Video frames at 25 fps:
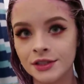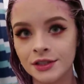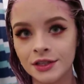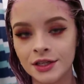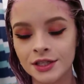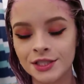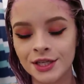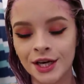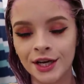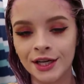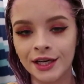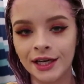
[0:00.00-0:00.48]
is
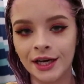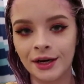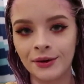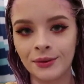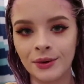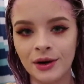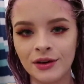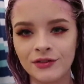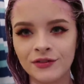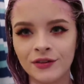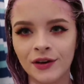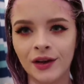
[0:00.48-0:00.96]
gonna turn
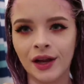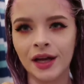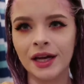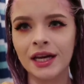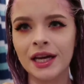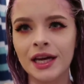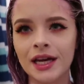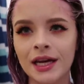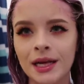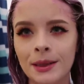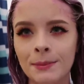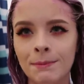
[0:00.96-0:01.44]
out. I feel
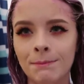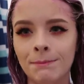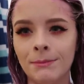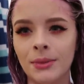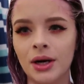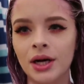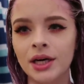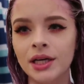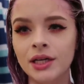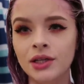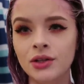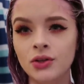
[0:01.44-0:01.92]
like it
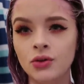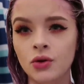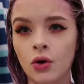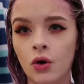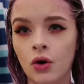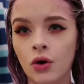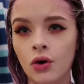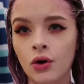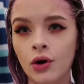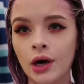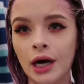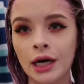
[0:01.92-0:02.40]
might
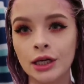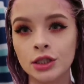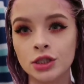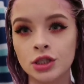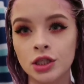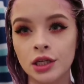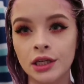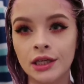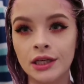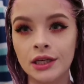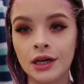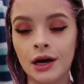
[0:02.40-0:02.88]
not
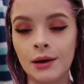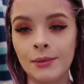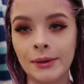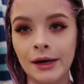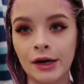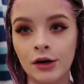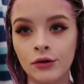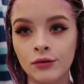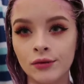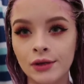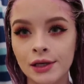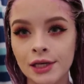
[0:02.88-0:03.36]
actually come
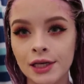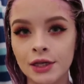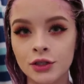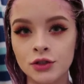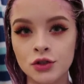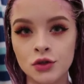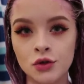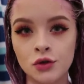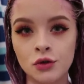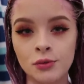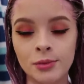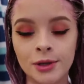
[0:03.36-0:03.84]
out really
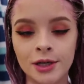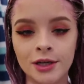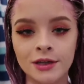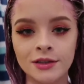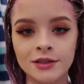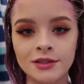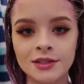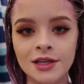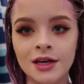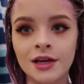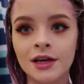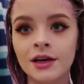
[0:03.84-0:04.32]
at all
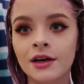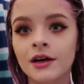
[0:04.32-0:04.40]
because